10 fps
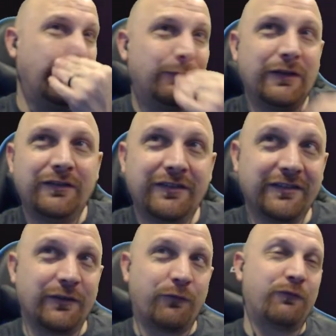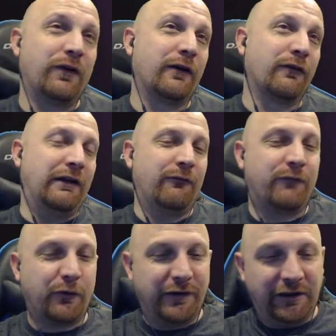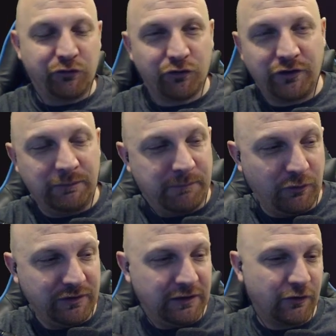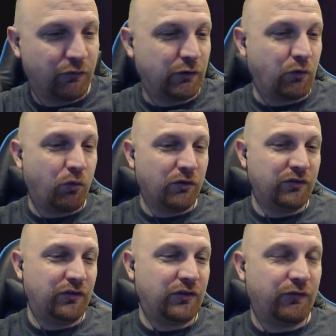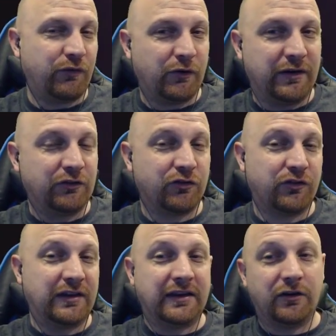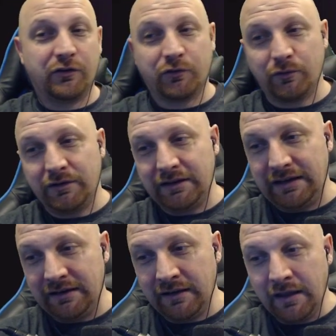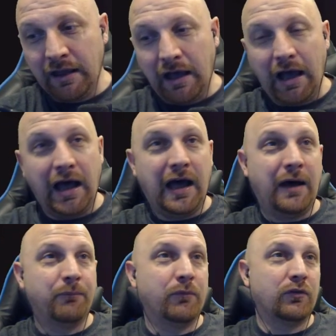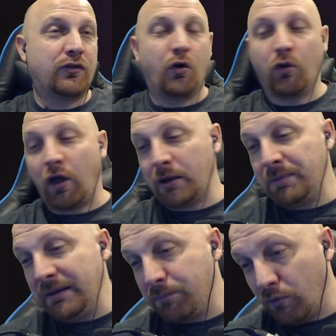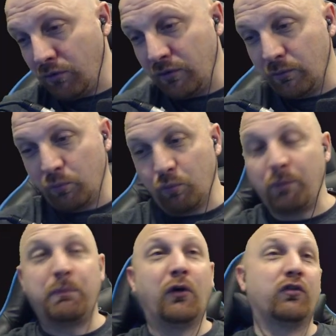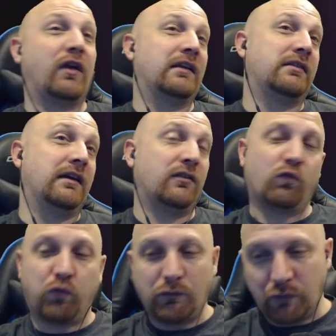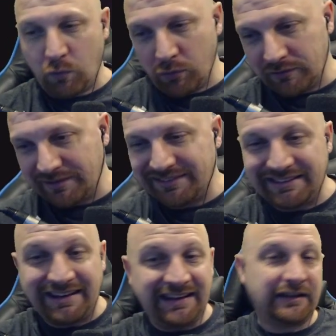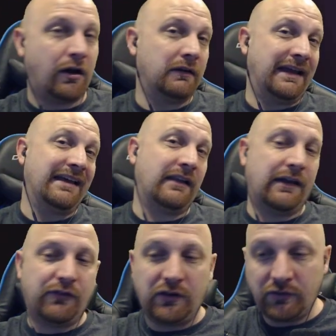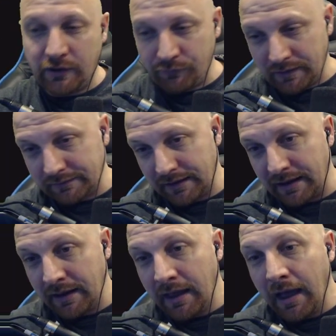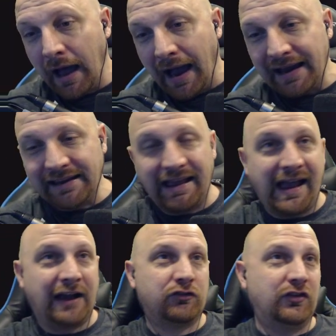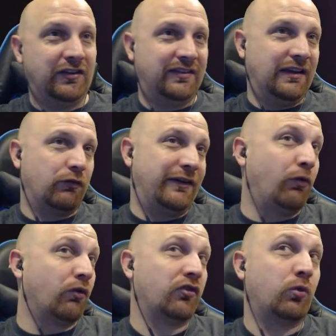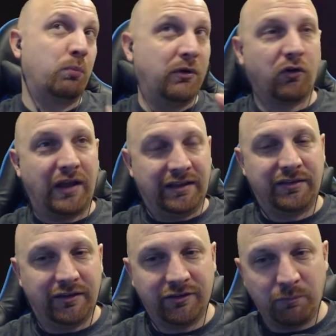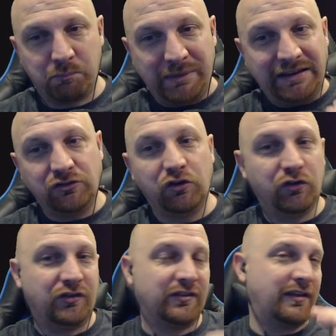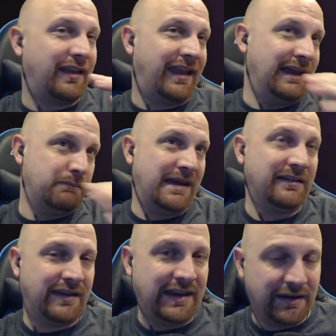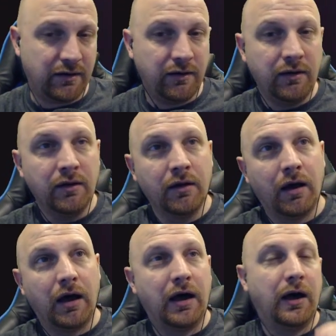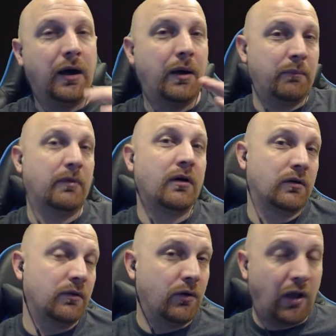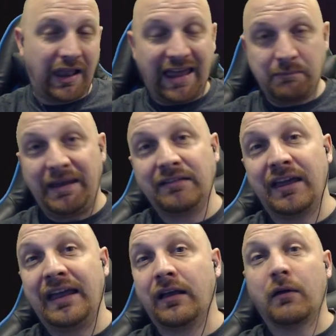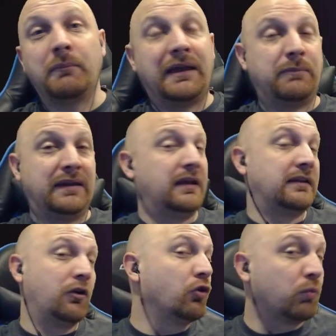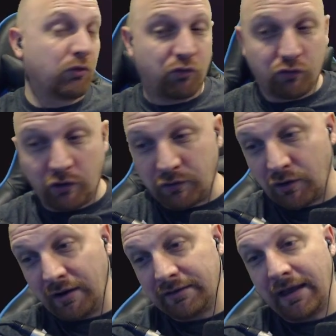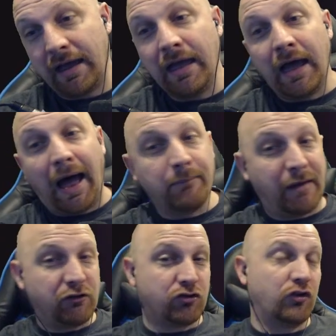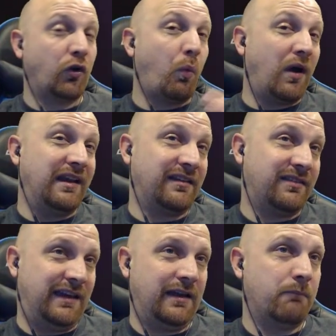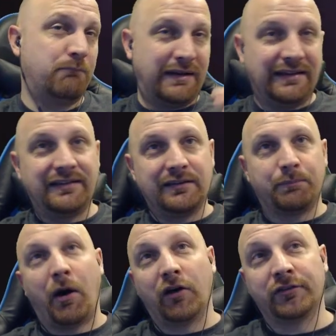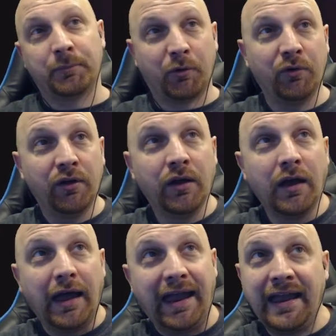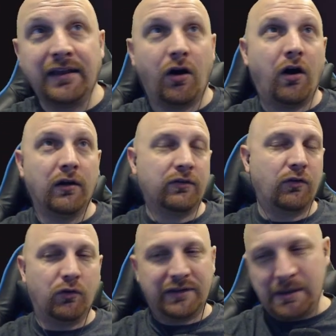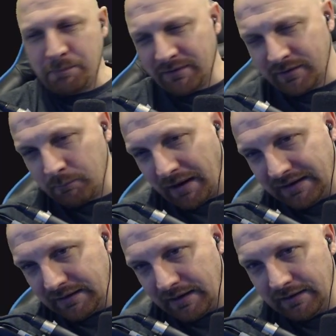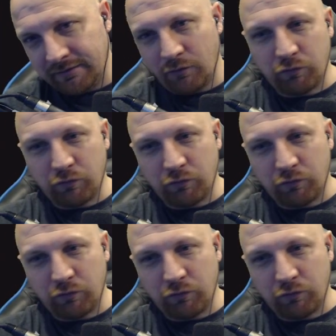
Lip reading: This is a very, very interesting build here. Rekorus is a very interesting character indeed. So a lot of people with builds like this run Rekorus as a tank on A11 and stuff like that. I could actually see a Rekorus built like this being used as a light bait tank. A light bait tank maybe in Guild Wars or something like that. I'm not sure to what extent, but it is possible. And also keep this in mind, guys.